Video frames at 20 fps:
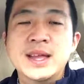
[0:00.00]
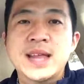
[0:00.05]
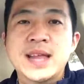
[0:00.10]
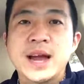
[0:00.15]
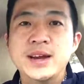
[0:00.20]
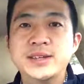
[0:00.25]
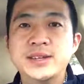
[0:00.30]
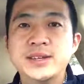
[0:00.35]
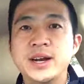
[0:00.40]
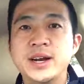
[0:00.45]
now
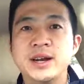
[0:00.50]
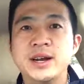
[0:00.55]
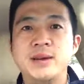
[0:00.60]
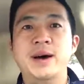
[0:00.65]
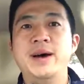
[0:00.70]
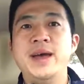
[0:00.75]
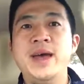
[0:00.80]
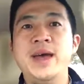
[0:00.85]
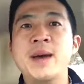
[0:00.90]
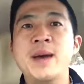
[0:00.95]
you're talking
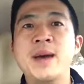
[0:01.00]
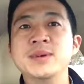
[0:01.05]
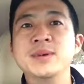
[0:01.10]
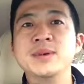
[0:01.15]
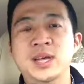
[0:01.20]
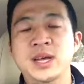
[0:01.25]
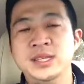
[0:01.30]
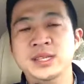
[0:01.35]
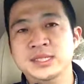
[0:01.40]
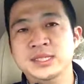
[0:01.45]
about
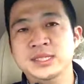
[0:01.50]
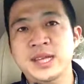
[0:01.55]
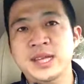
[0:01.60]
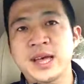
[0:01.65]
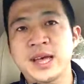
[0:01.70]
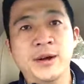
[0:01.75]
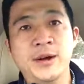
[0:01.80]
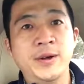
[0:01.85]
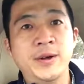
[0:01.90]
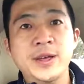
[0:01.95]
Amazon
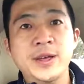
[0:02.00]
style.